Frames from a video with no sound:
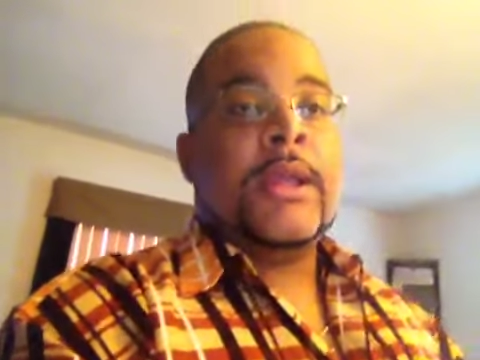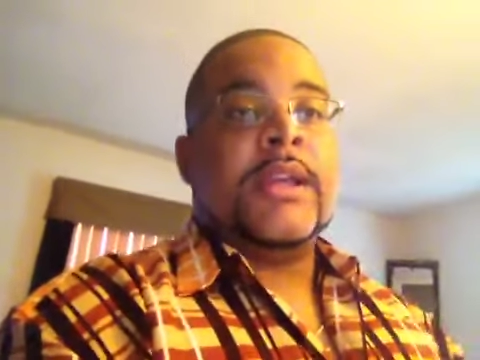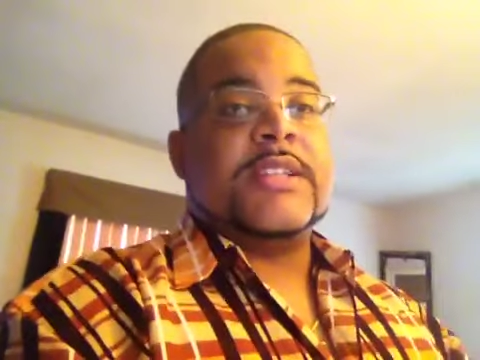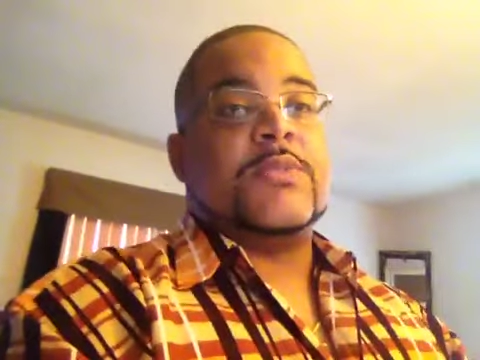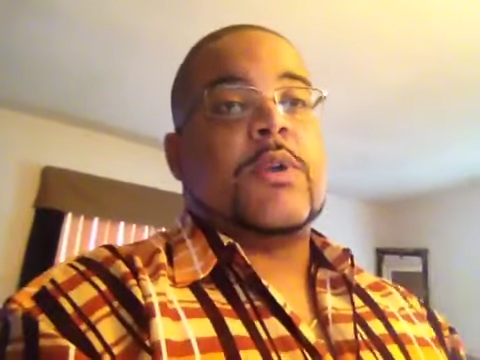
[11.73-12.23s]

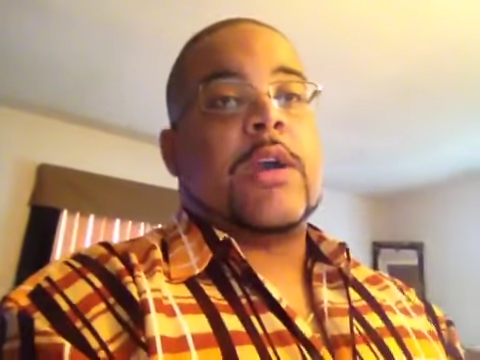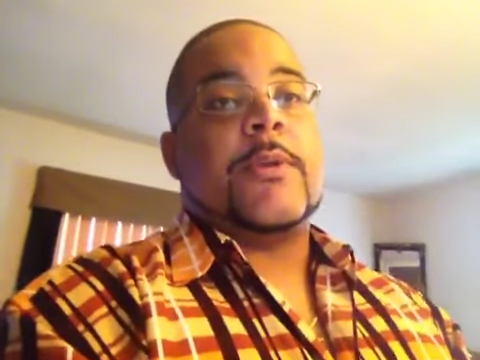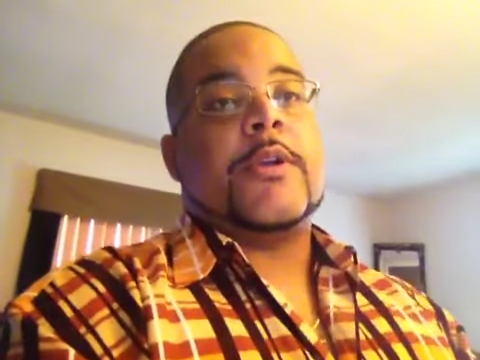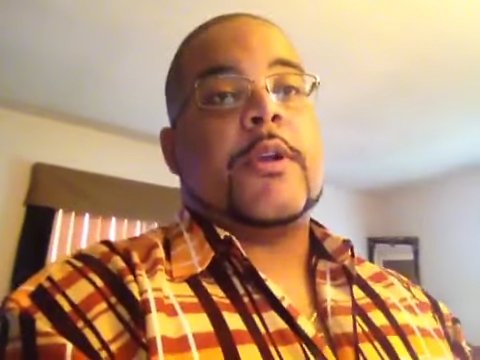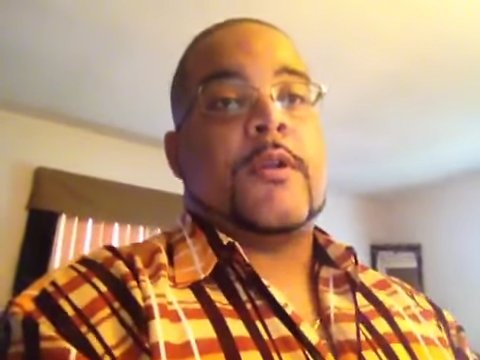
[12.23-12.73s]
is
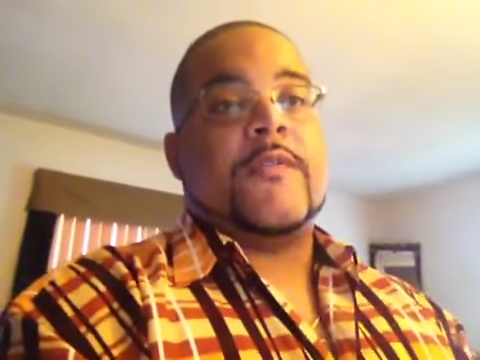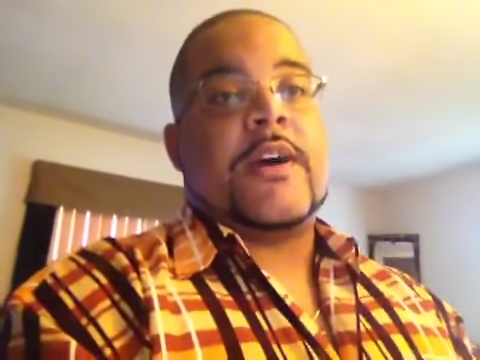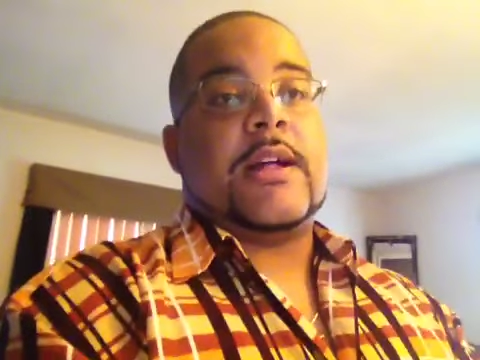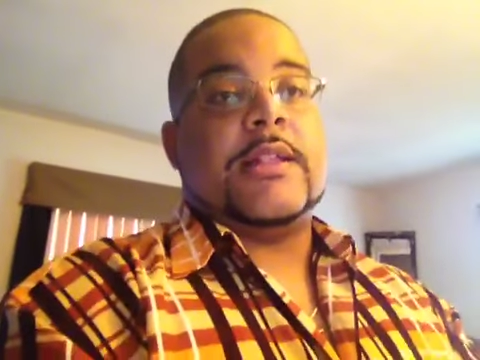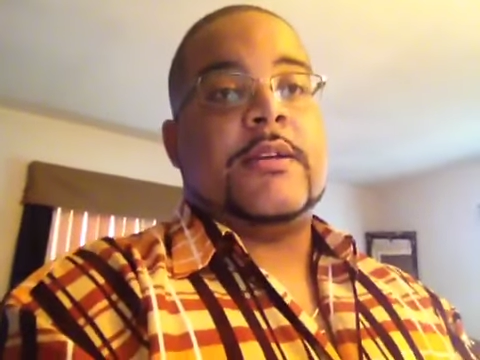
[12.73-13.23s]
Robert
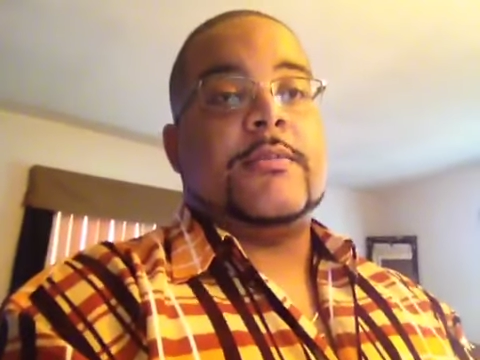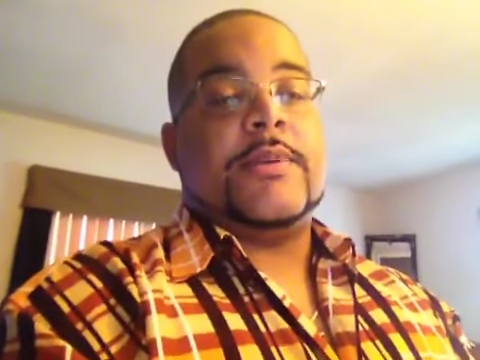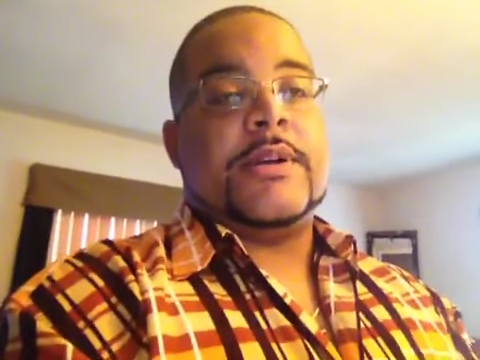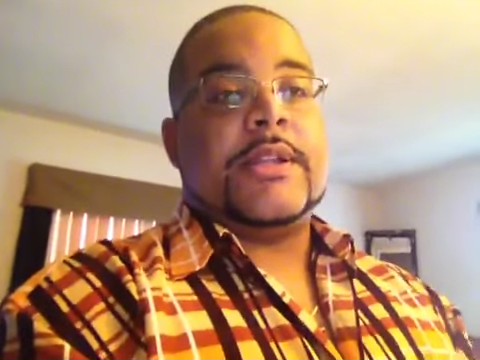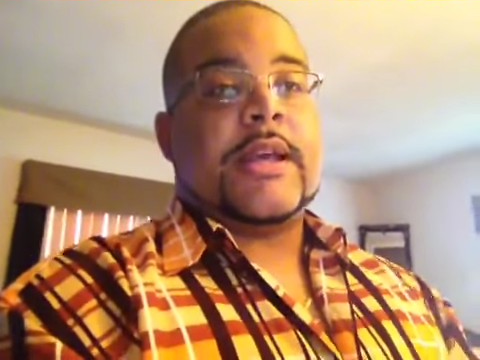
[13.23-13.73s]
Carvalho,
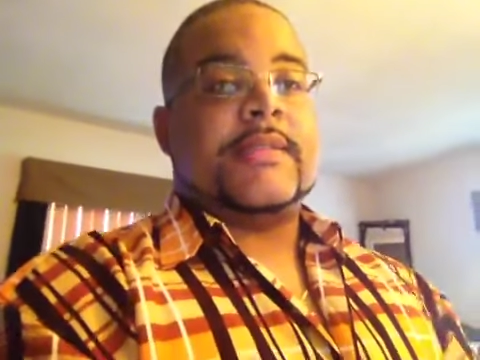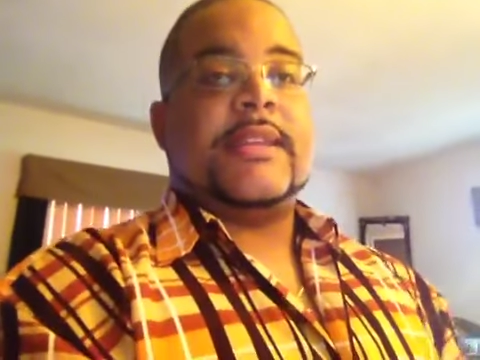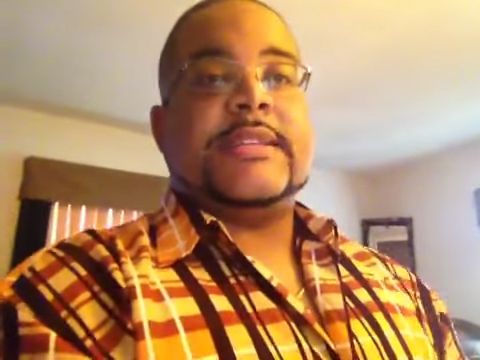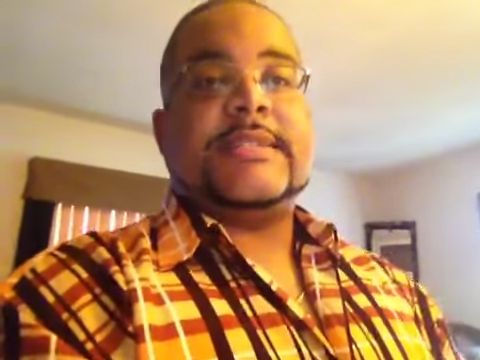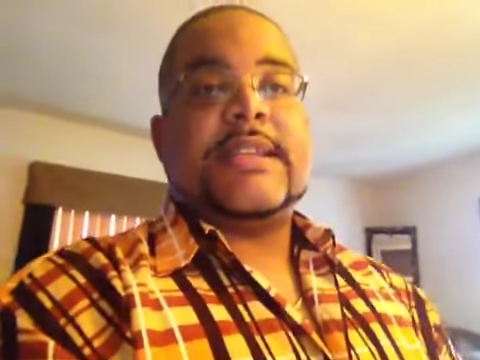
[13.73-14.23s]
but I think
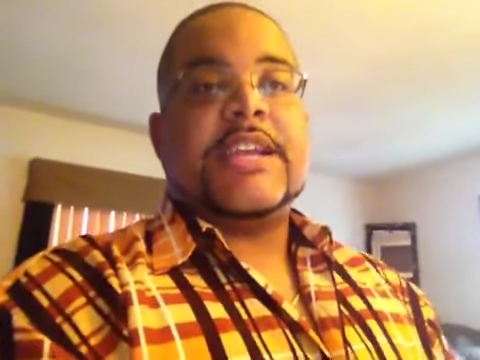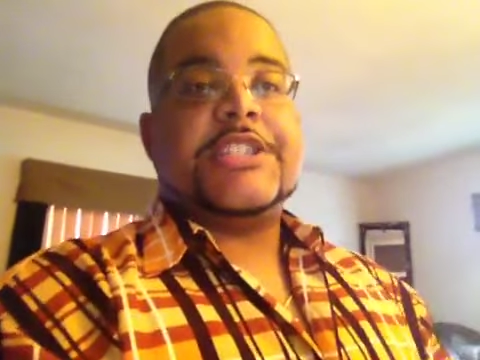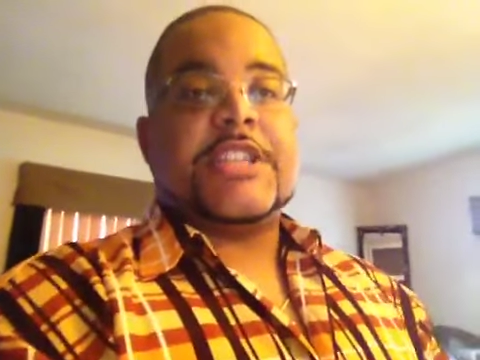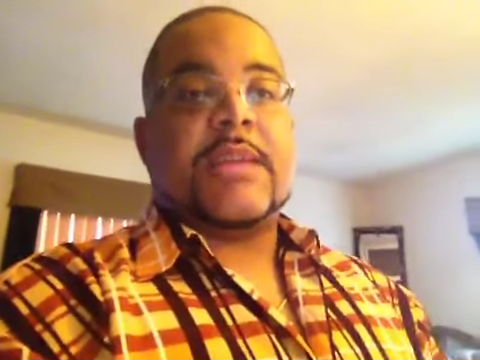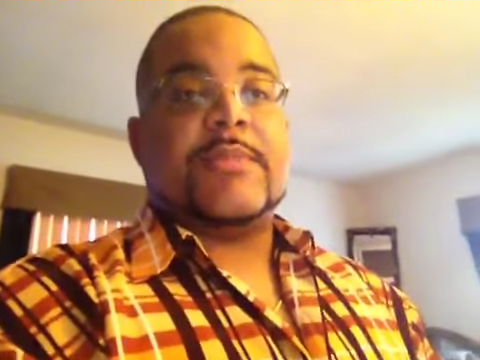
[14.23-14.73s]
his stage
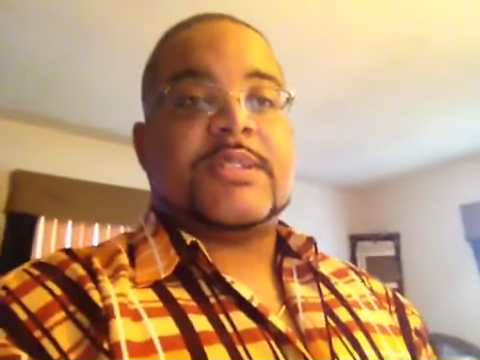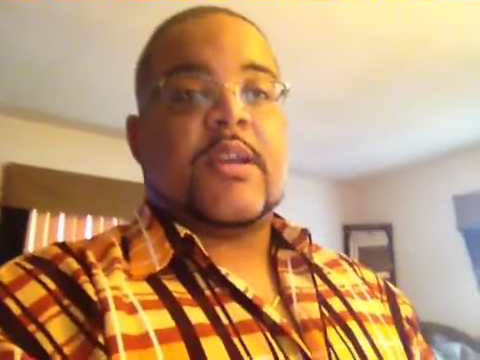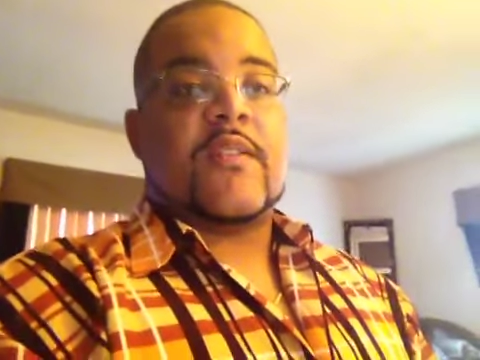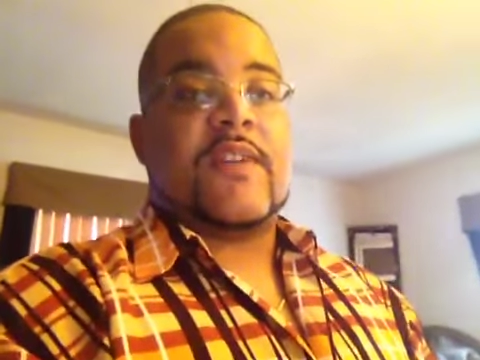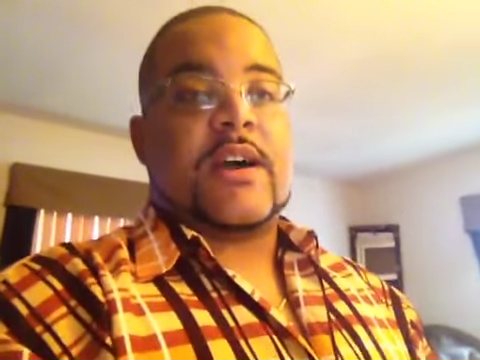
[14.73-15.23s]
name is
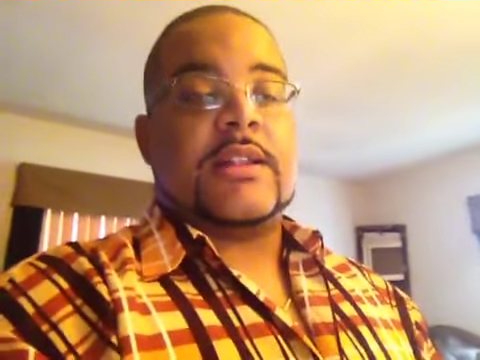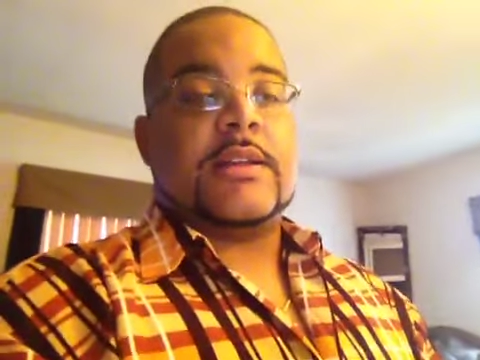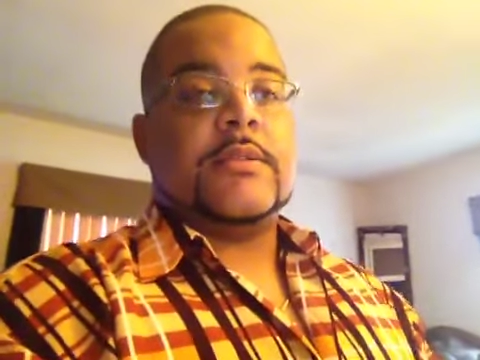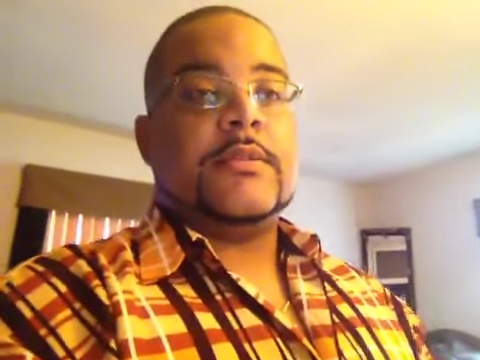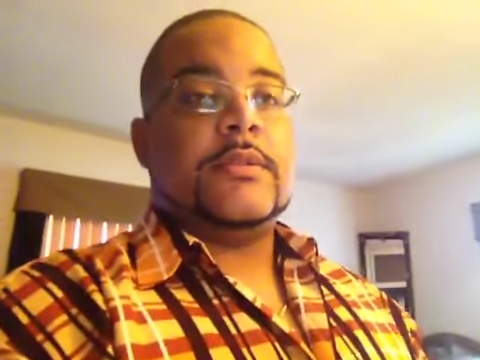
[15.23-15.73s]

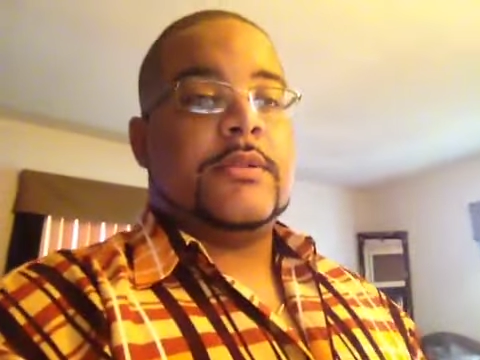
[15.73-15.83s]
Carvalho.